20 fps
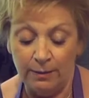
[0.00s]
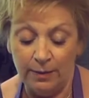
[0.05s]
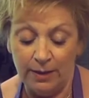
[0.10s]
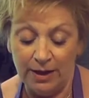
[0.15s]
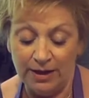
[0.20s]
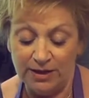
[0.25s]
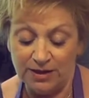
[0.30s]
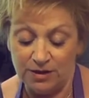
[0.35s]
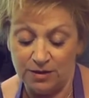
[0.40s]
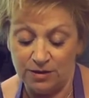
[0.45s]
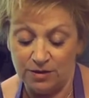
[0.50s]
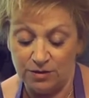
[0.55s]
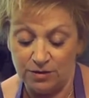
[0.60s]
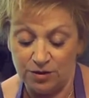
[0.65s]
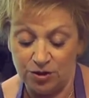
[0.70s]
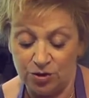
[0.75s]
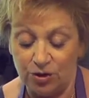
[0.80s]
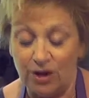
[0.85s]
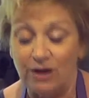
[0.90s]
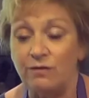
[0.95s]
It's
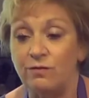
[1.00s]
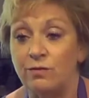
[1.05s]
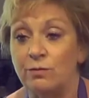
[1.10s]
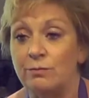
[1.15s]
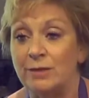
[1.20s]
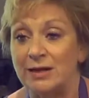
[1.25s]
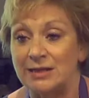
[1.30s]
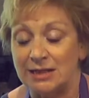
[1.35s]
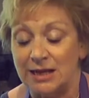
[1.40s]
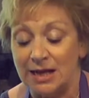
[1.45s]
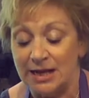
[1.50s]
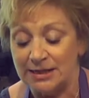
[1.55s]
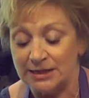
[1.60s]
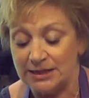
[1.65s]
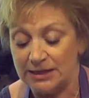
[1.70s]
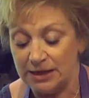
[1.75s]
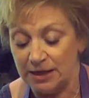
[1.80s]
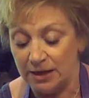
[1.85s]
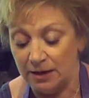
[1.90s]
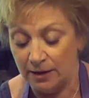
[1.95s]
straight from
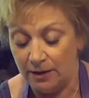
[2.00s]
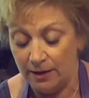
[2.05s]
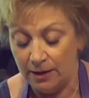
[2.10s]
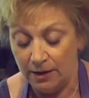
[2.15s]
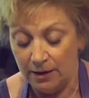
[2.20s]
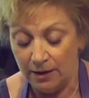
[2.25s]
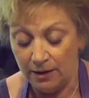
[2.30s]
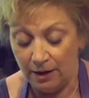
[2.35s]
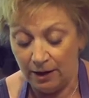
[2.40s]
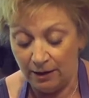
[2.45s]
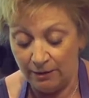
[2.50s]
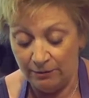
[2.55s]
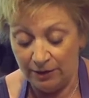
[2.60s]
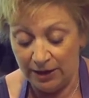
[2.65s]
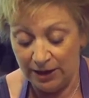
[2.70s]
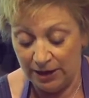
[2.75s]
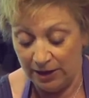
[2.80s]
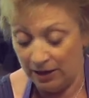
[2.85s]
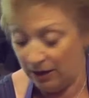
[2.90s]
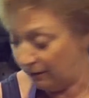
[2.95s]
Madagascar. I
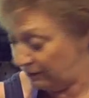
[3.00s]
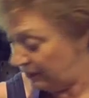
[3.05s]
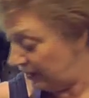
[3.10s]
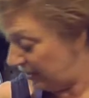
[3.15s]
really love